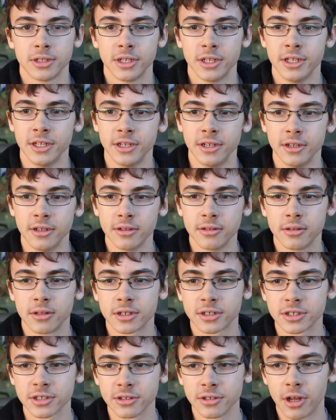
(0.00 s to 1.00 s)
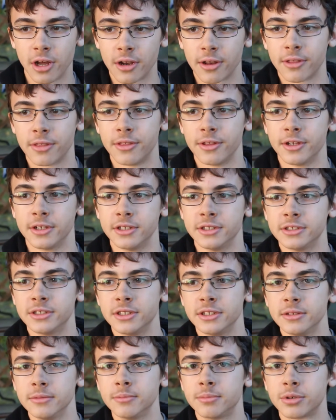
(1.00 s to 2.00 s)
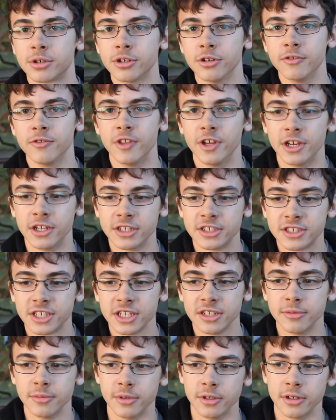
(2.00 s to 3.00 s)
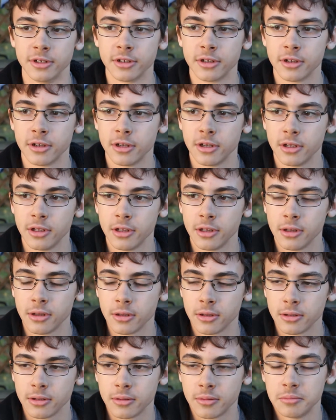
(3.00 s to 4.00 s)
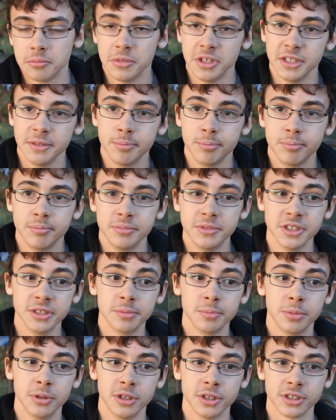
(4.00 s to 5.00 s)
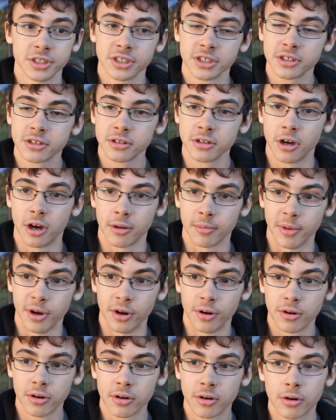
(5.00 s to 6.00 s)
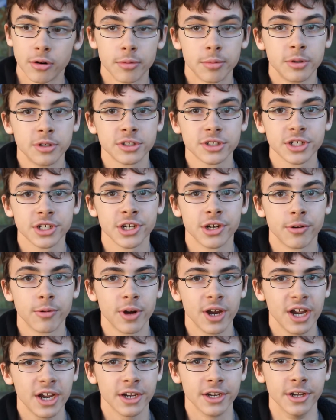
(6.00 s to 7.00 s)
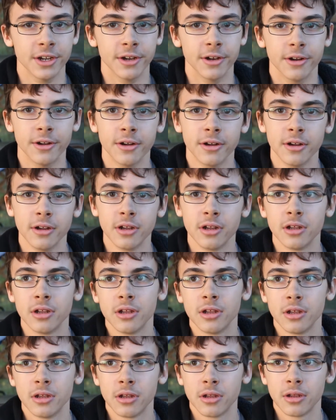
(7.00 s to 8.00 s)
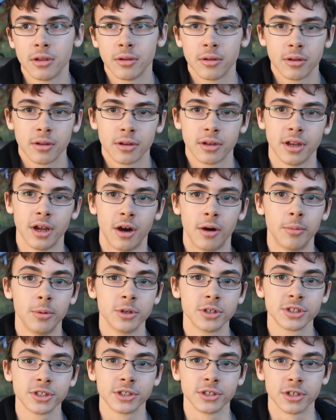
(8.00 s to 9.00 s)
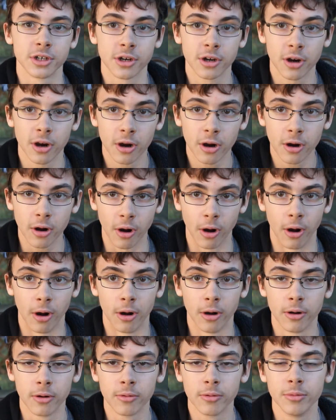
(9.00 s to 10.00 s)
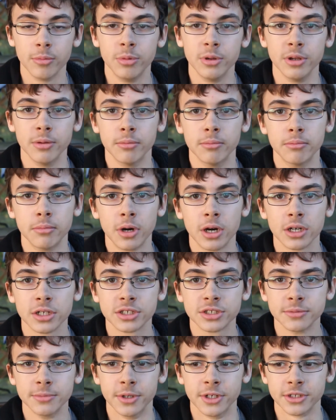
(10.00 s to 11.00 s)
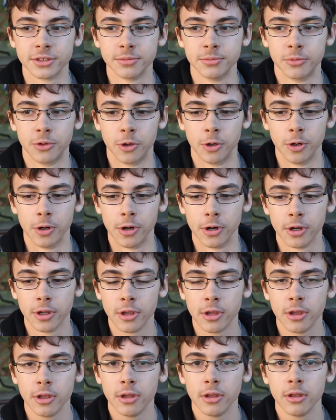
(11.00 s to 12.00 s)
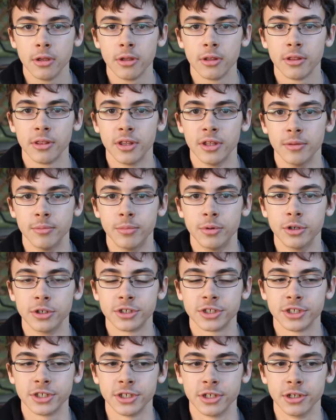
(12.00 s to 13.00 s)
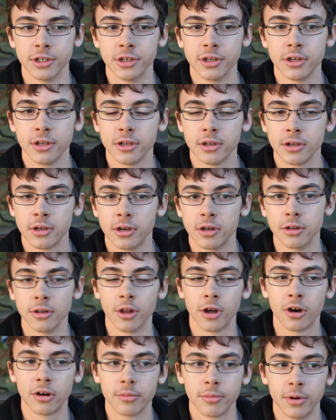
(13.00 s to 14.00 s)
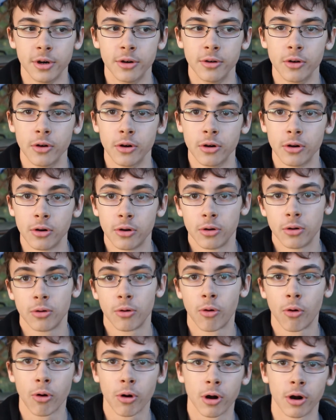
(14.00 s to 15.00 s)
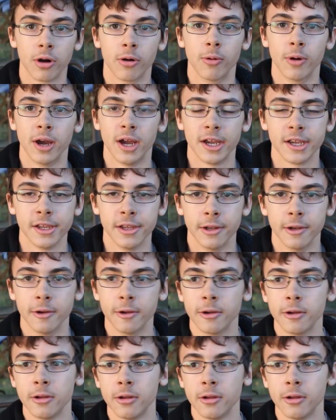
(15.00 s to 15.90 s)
And there's a lot of things that prove that statement. Me just pushing a lawnmower or pushing a wagon. Now, pushing a car would be much, much more than pushing a lawnmower or a wagon.